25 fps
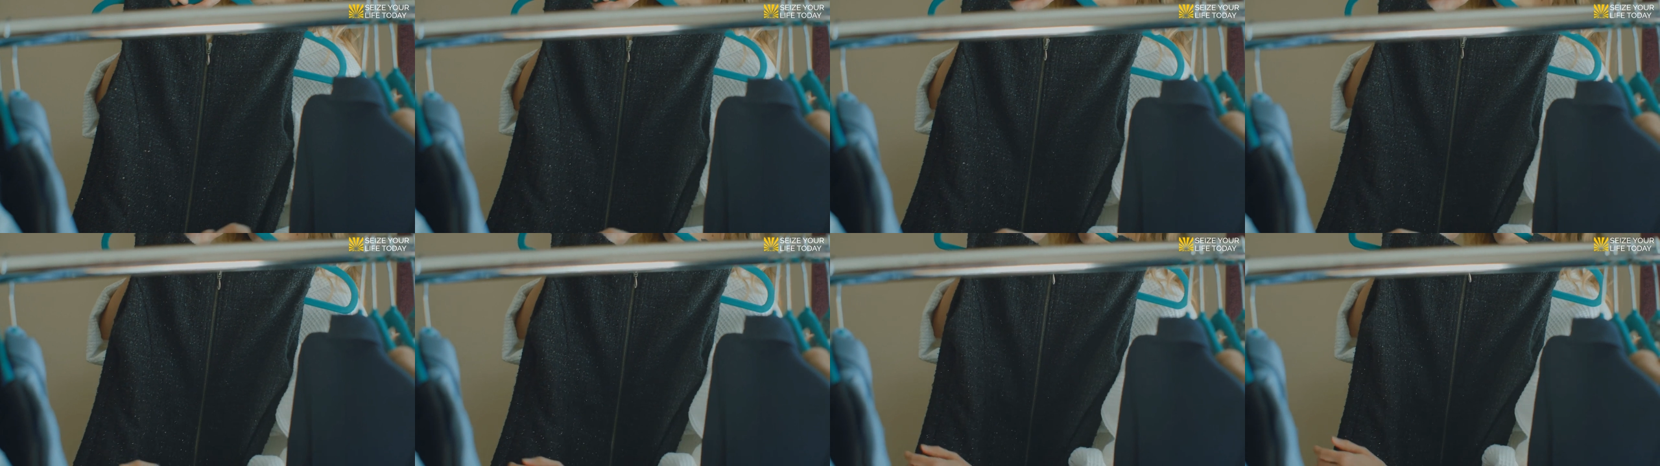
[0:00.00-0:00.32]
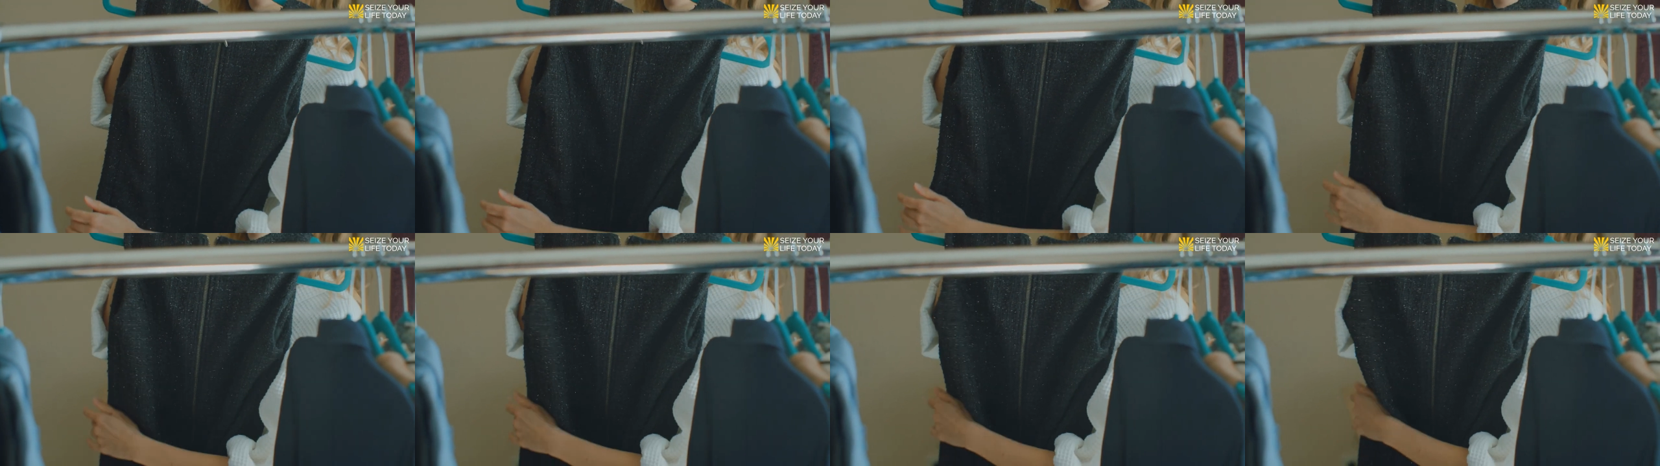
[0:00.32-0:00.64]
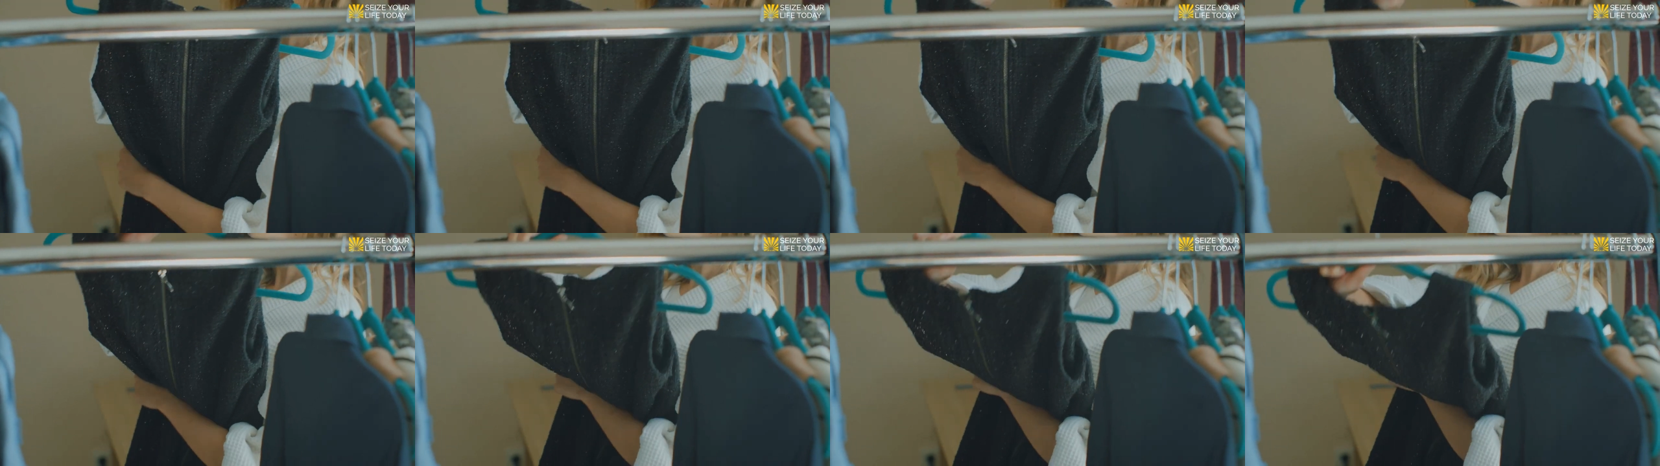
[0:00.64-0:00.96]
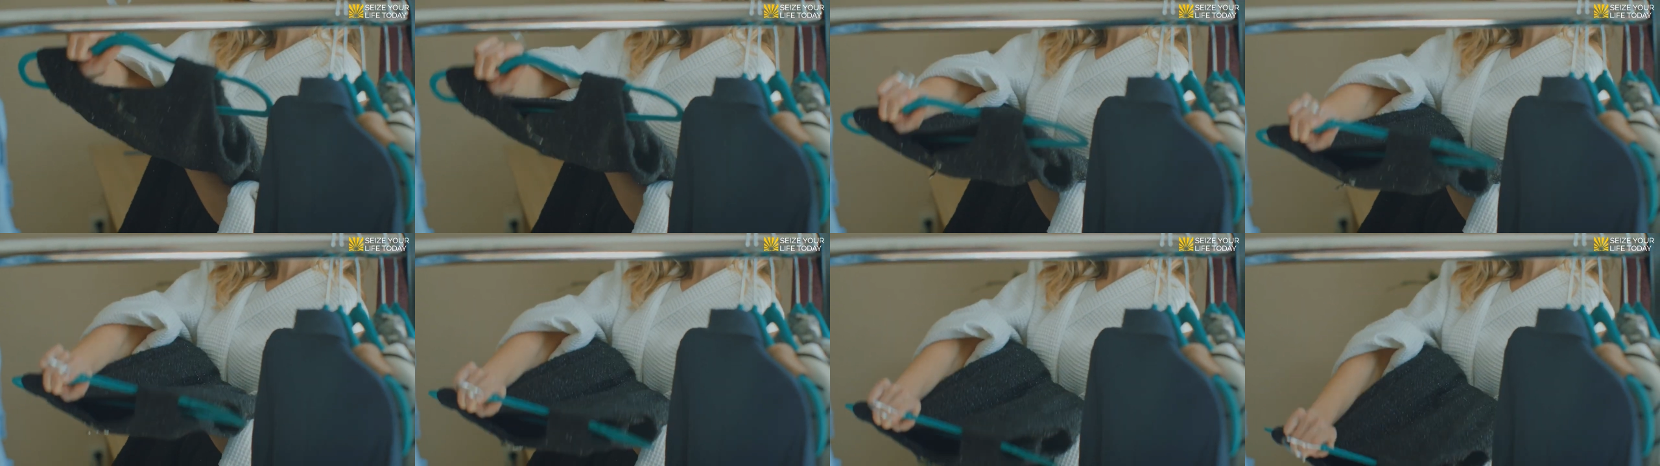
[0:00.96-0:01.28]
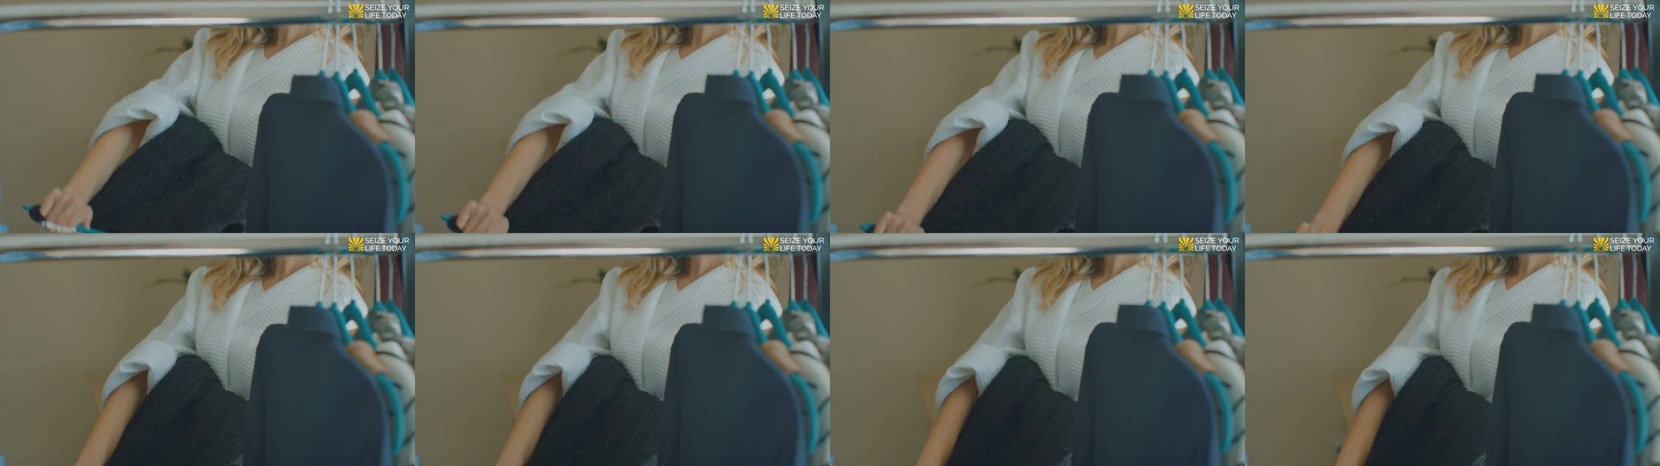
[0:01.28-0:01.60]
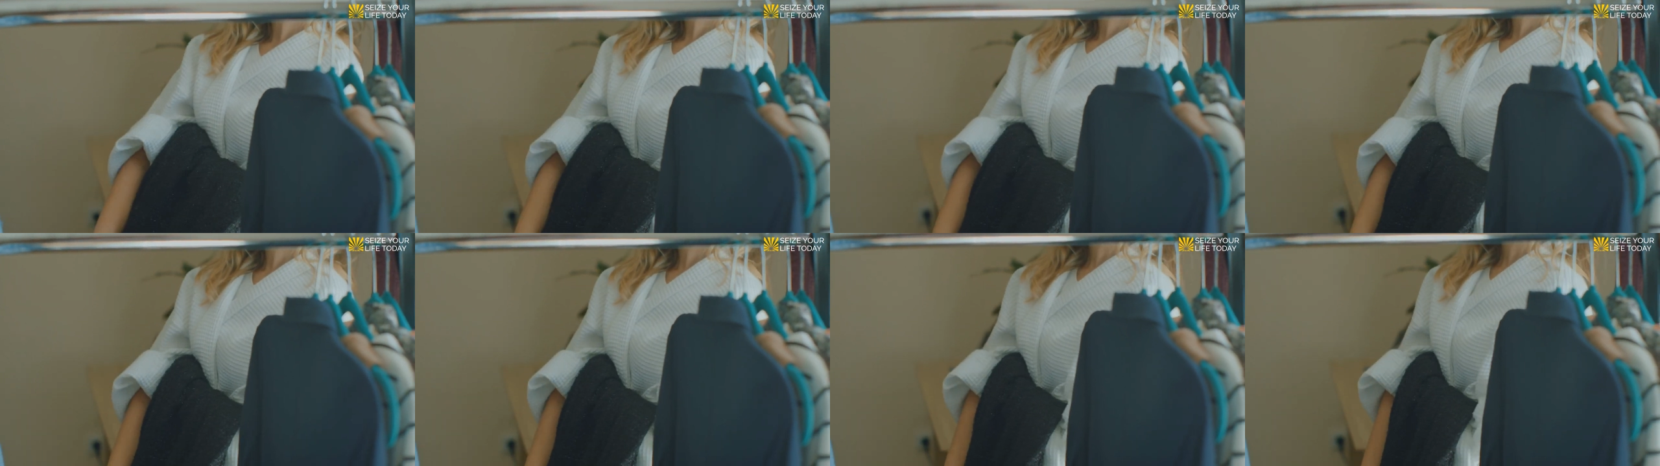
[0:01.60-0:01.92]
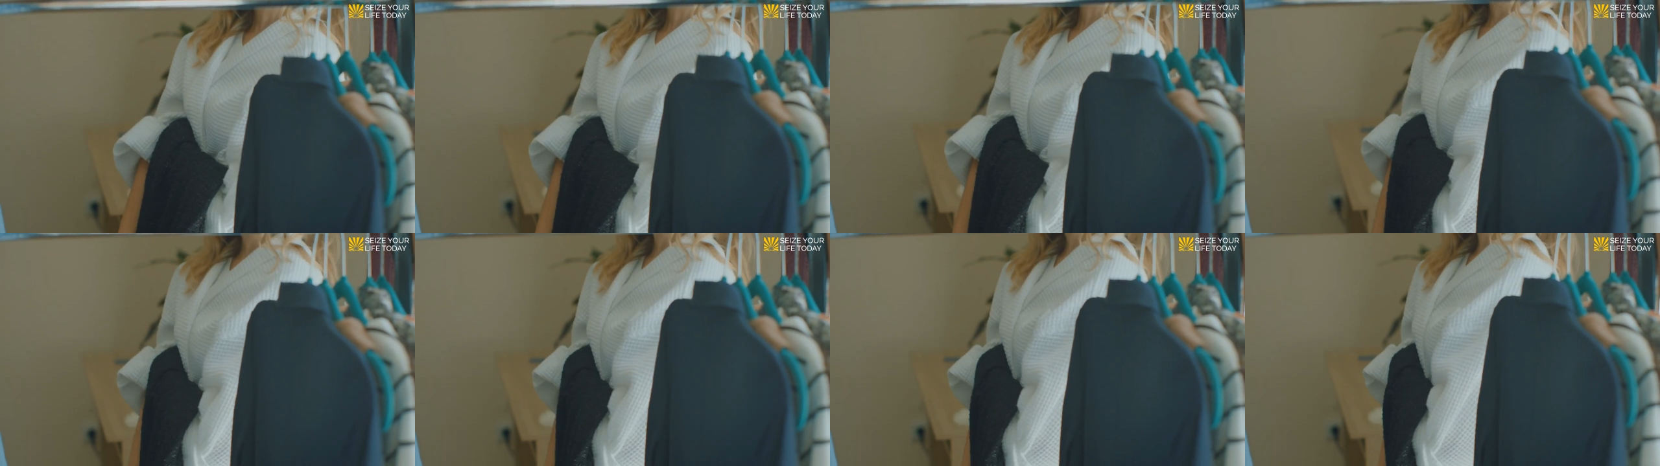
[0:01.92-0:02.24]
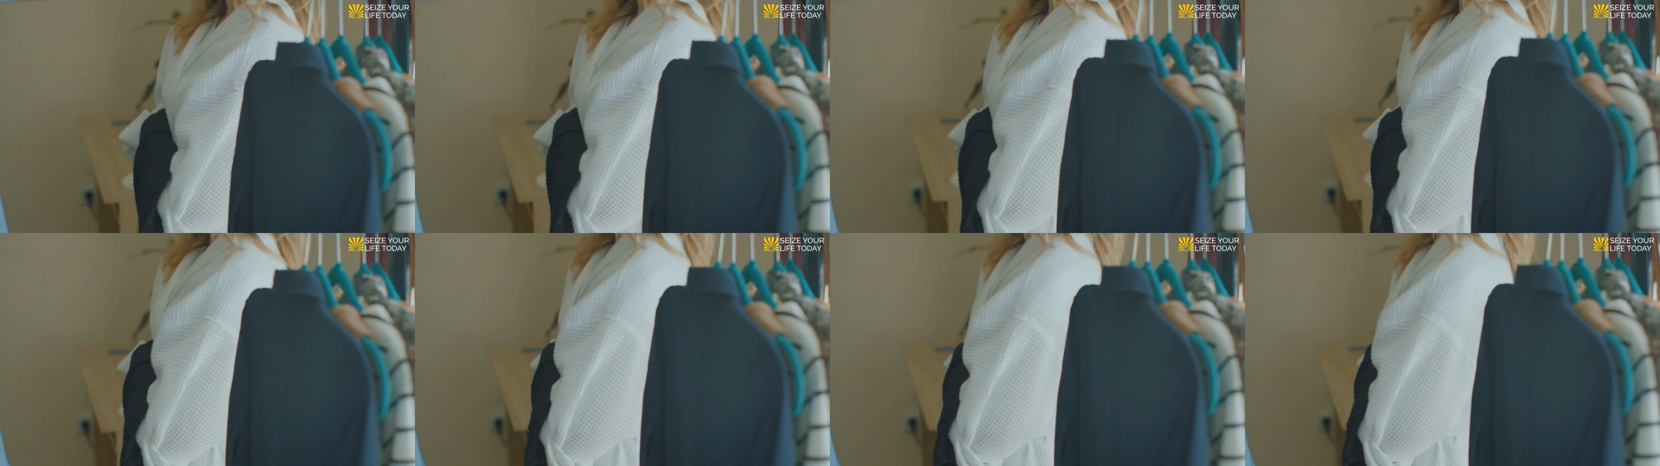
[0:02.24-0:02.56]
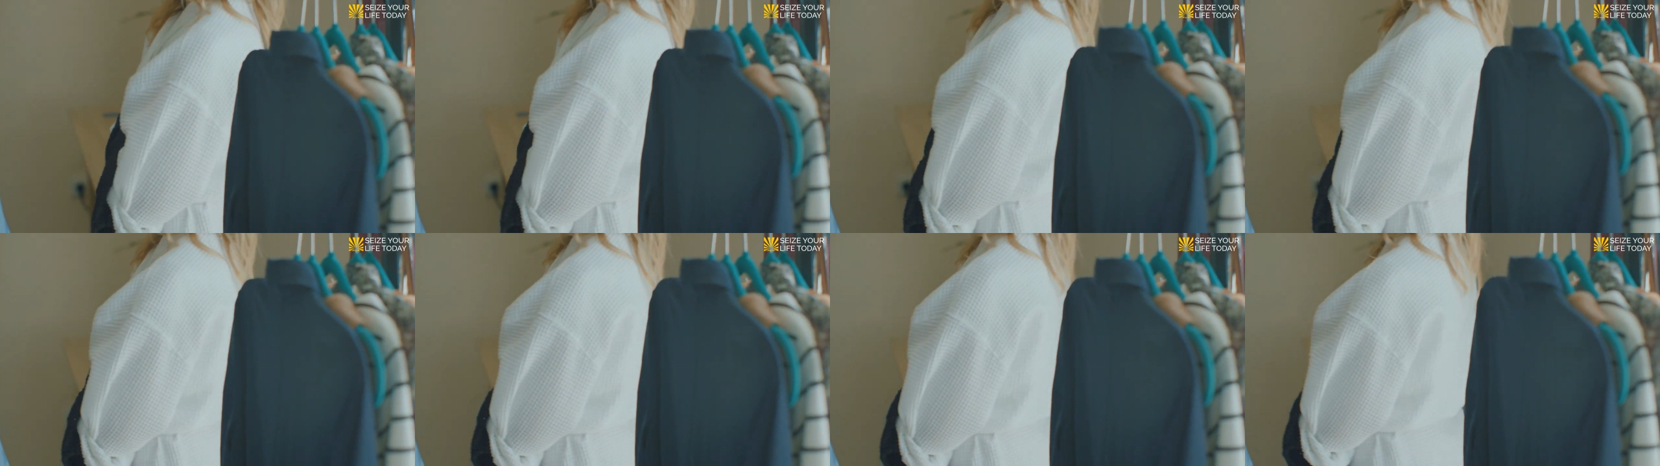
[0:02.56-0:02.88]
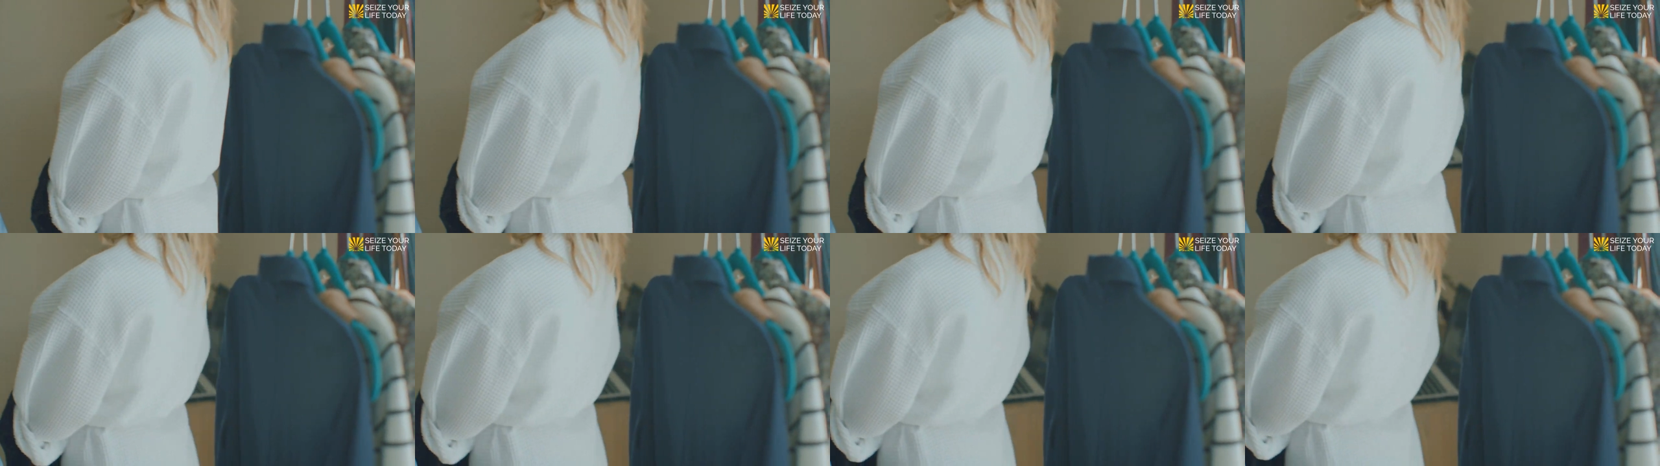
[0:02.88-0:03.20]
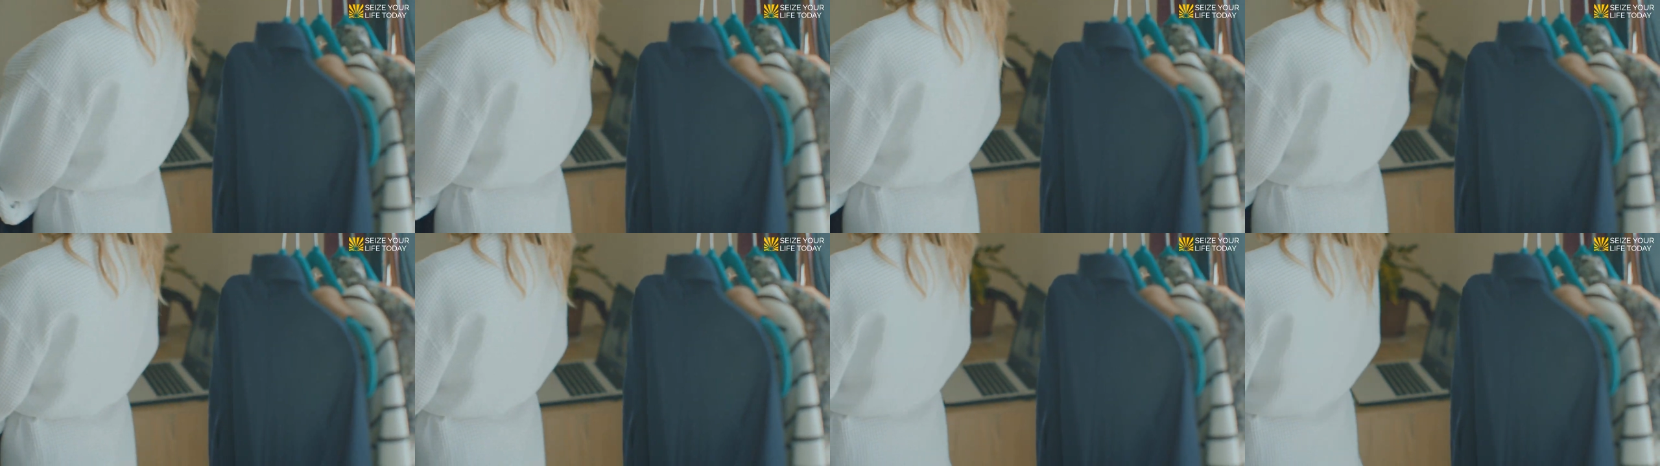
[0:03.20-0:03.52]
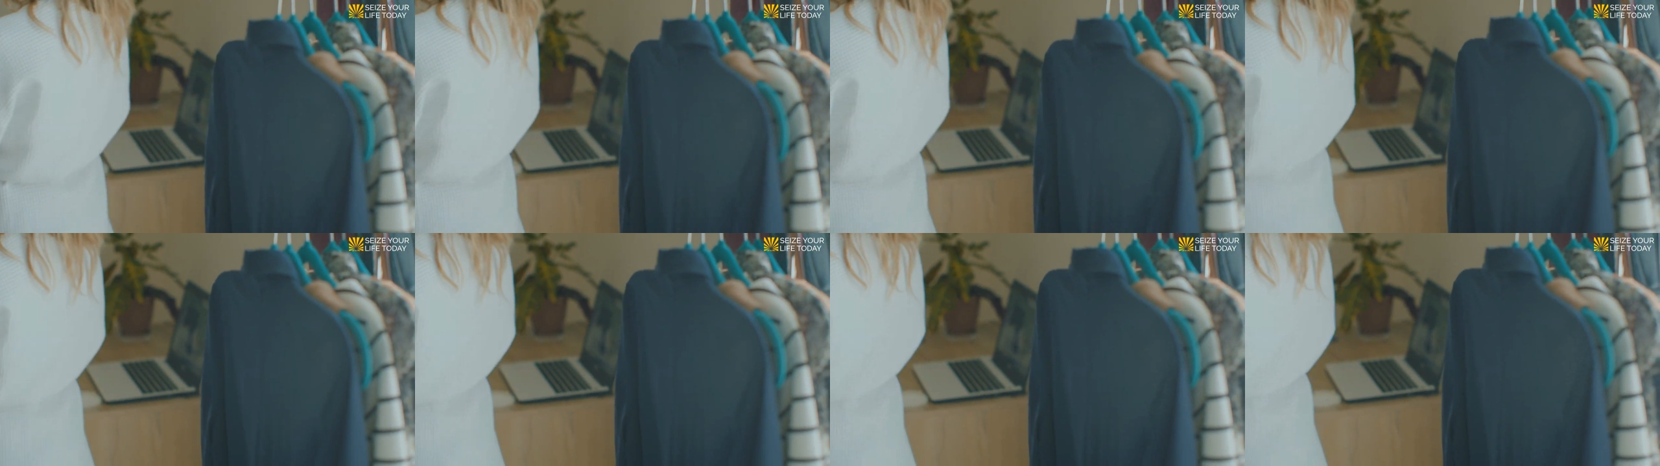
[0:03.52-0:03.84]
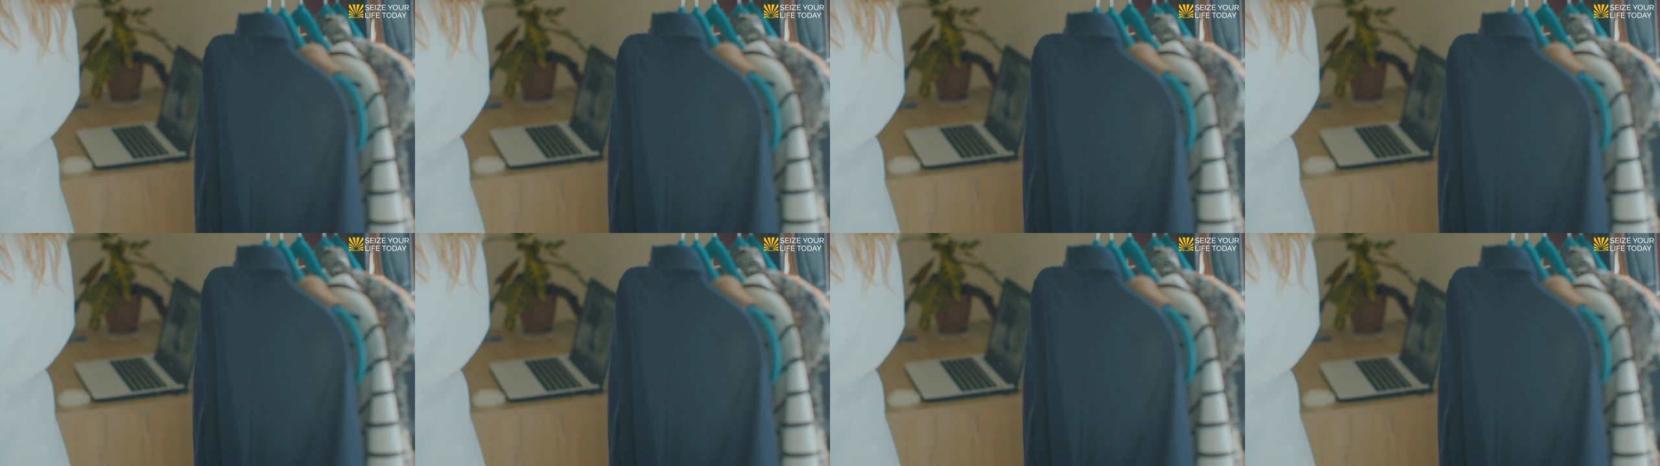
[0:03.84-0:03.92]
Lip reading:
[unreadable: no face in view]